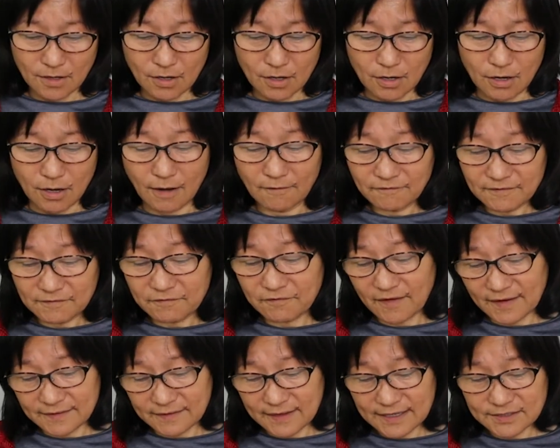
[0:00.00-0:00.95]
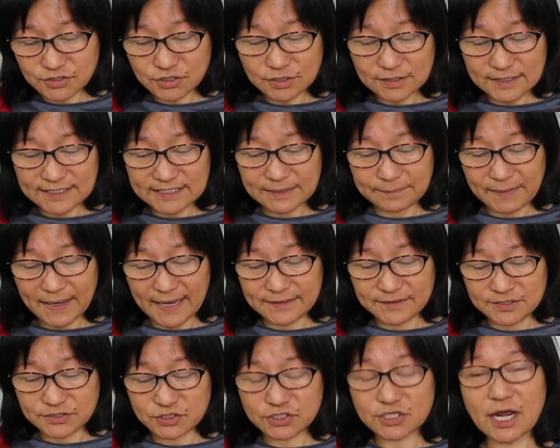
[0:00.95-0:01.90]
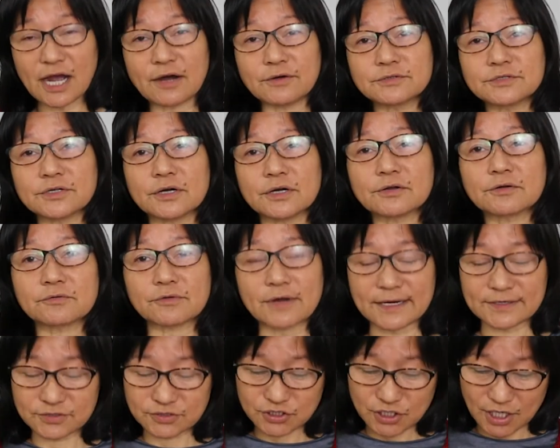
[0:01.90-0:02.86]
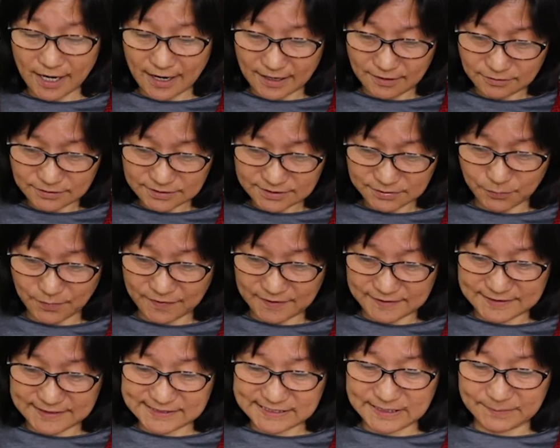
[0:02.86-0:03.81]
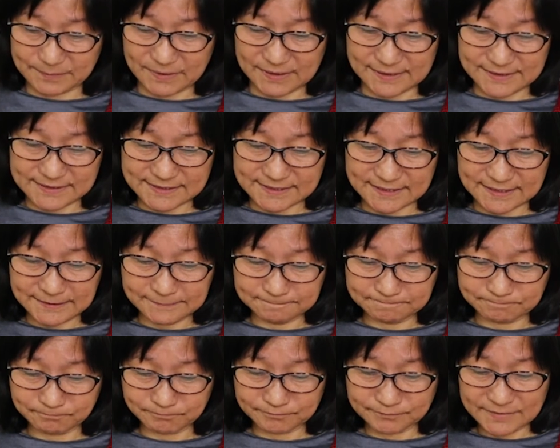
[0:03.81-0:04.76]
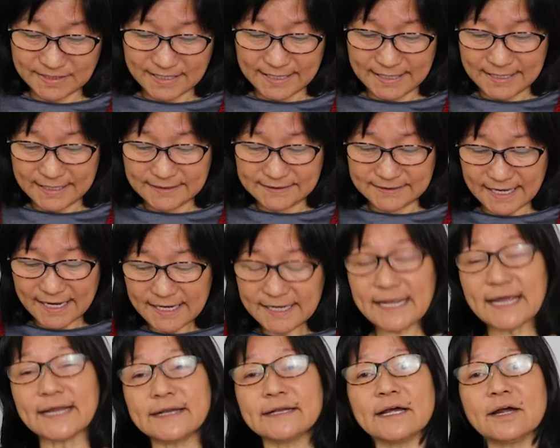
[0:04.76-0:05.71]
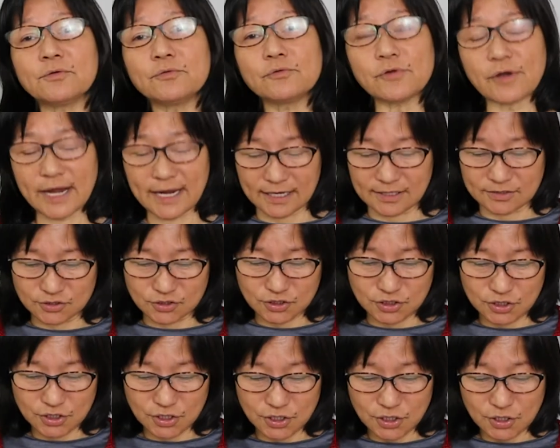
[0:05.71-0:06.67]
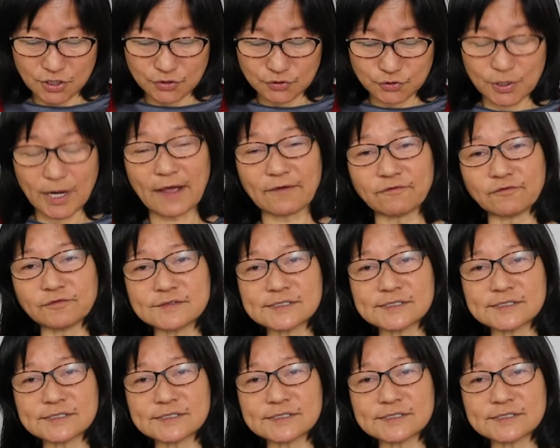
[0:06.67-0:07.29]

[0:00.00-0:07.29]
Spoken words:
of a financially dependent child or grandchild with a disability, they can arrange to have